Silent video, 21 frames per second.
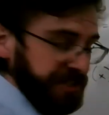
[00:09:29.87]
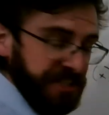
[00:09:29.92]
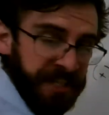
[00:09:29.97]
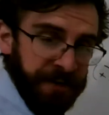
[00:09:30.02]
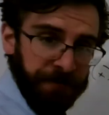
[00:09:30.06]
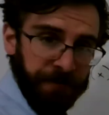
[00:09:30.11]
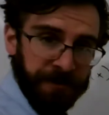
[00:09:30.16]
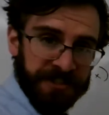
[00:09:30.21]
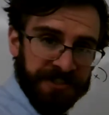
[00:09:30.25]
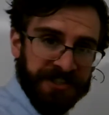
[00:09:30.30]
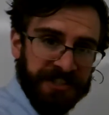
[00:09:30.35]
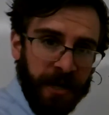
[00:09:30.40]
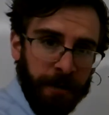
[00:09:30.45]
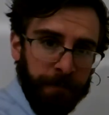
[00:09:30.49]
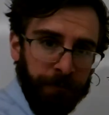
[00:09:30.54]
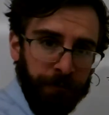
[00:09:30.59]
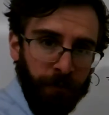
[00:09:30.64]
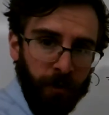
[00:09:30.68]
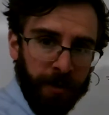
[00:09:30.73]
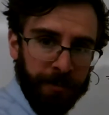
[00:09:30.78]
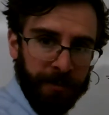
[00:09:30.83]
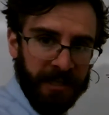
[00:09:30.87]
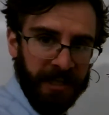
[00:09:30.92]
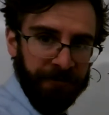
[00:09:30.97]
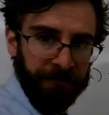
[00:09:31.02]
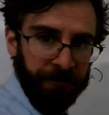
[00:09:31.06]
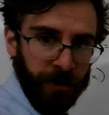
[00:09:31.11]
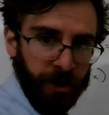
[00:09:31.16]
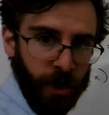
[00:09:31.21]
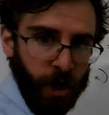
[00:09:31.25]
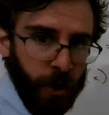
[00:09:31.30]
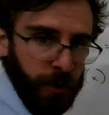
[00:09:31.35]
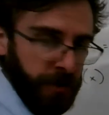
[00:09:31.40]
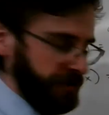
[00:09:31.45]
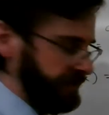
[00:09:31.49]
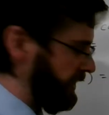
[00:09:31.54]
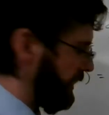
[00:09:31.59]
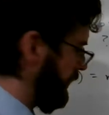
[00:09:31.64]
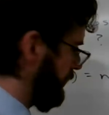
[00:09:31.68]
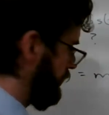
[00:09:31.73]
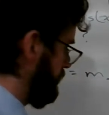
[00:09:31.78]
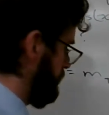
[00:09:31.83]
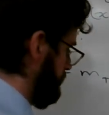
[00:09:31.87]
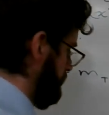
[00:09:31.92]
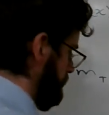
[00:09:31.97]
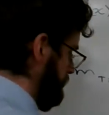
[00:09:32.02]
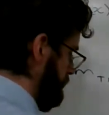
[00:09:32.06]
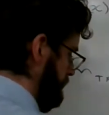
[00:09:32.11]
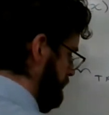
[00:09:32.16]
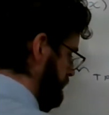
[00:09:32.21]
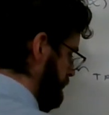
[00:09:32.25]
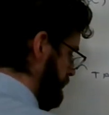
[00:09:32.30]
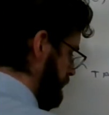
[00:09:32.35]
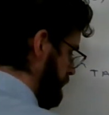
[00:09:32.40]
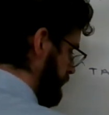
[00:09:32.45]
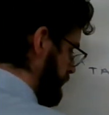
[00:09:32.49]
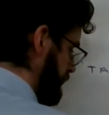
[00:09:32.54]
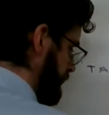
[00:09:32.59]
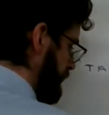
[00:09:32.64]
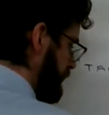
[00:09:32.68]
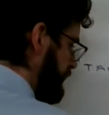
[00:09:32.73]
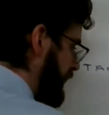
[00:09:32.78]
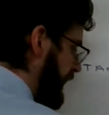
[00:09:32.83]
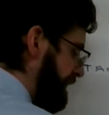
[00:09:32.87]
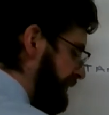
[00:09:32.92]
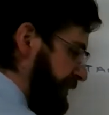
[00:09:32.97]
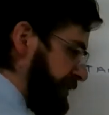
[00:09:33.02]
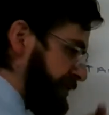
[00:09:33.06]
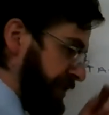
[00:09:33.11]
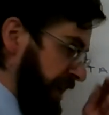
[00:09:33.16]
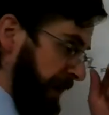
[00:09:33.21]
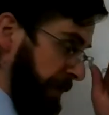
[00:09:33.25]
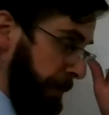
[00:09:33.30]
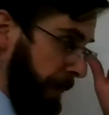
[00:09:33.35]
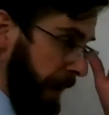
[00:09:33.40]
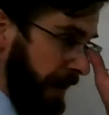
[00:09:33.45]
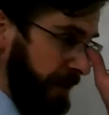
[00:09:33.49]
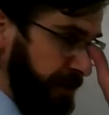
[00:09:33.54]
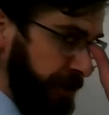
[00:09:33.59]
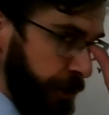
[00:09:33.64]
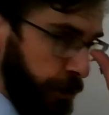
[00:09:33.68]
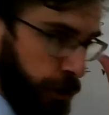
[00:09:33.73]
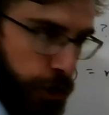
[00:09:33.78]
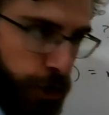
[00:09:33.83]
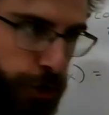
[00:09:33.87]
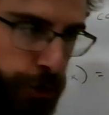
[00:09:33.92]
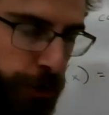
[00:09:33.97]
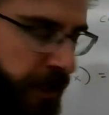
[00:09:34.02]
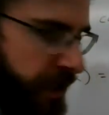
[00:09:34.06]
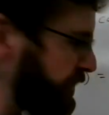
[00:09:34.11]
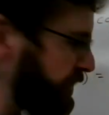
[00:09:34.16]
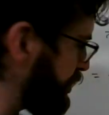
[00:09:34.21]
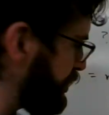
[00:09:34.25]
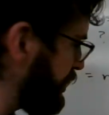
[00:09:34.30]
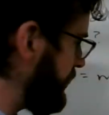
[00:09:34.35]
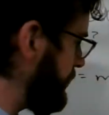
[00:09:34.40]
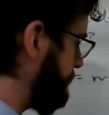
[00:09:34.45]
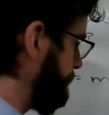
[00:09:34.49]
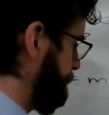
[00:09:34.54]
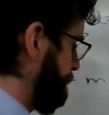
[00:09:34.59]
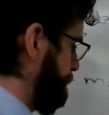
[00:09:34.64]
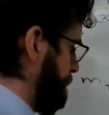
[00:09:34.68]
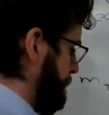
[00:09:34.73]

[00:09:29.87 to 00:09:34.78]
a different sum formula for cosine. If you check back to your trig sheet,